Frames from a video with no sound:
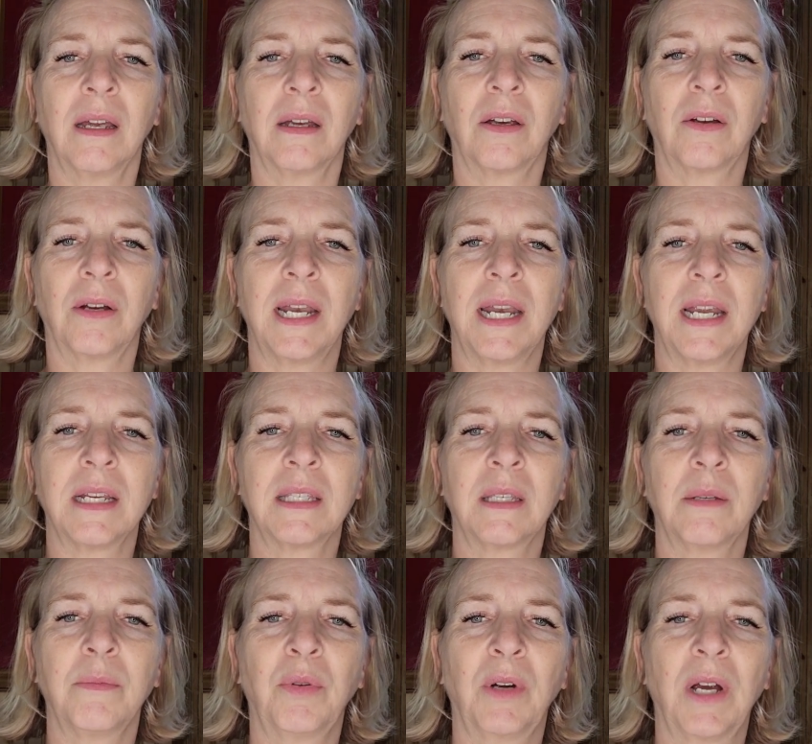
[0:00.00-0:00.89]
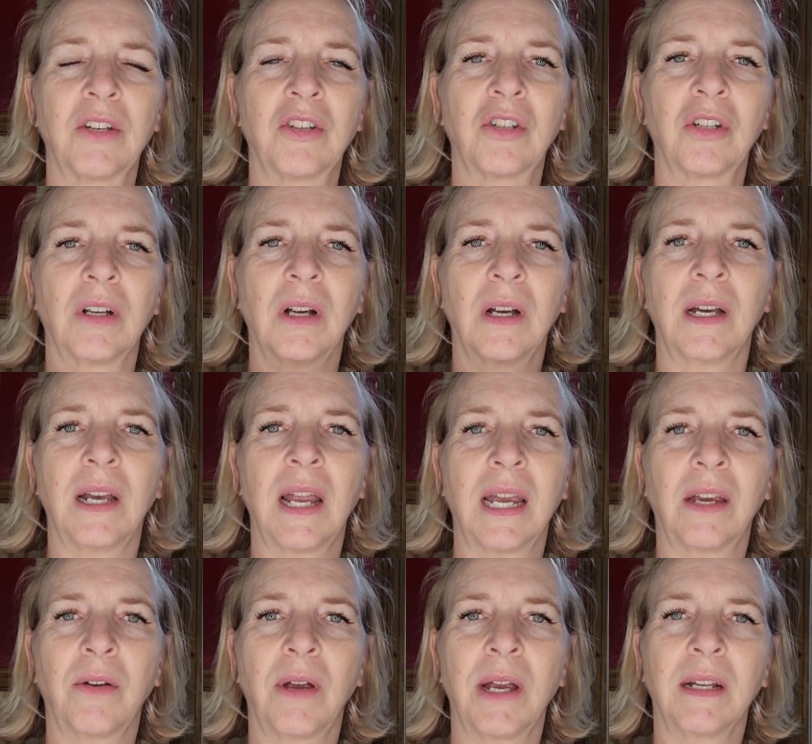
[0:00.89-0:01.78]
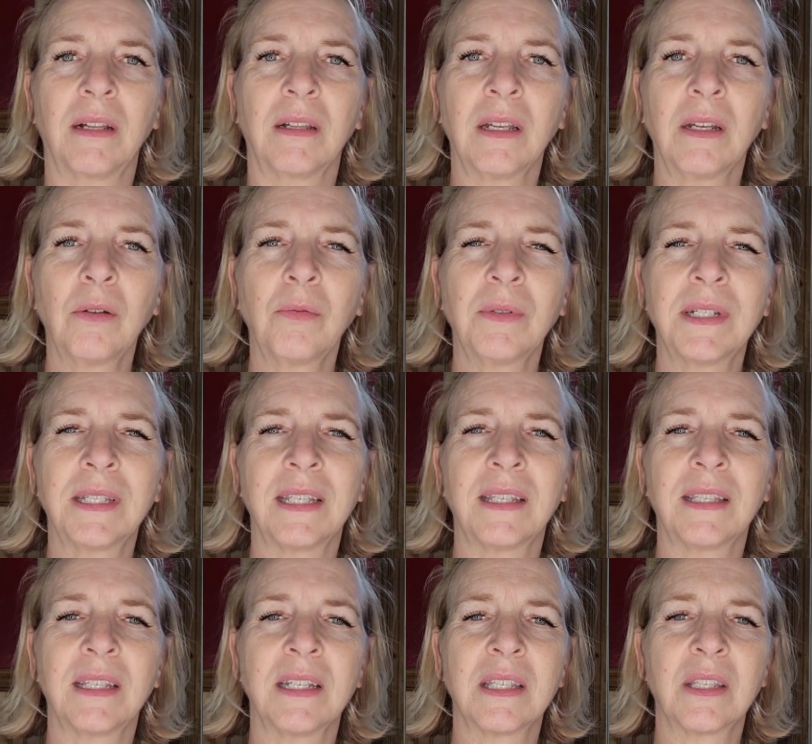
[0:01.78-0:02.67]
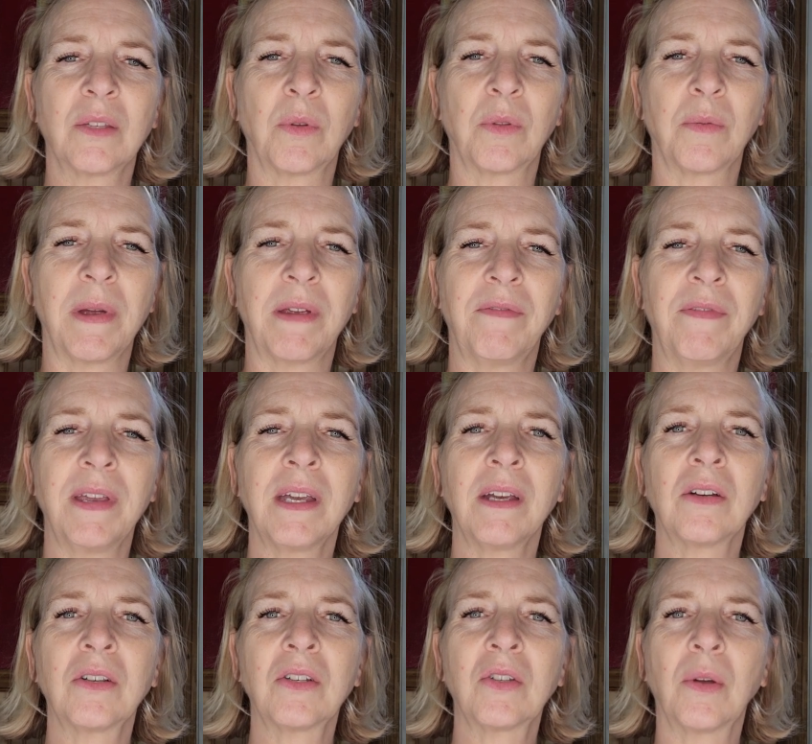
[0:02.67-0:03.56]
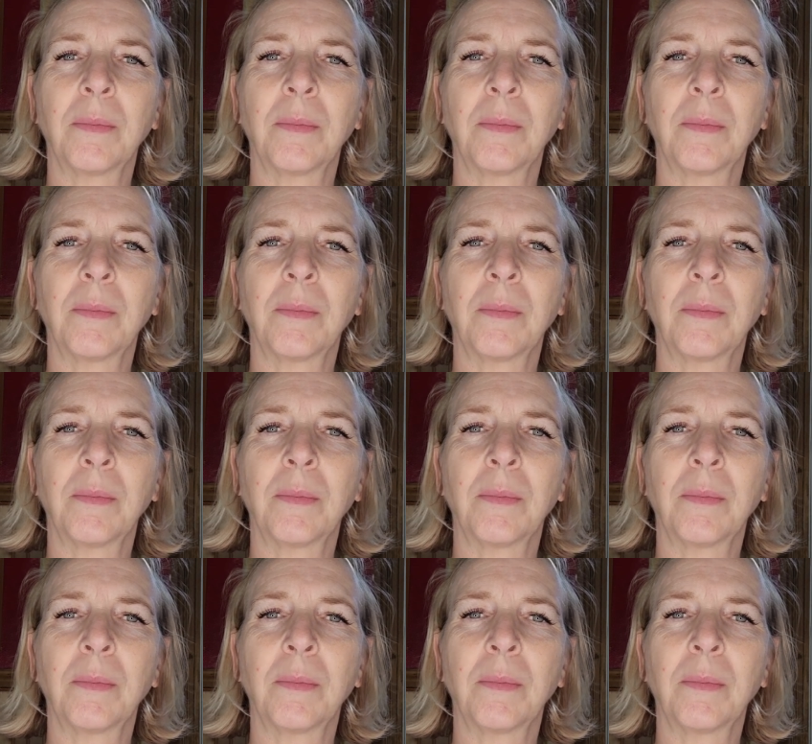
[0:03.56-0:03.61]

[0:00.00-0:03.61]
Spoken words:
creating some pressure, and I create a little resistance with my fingers,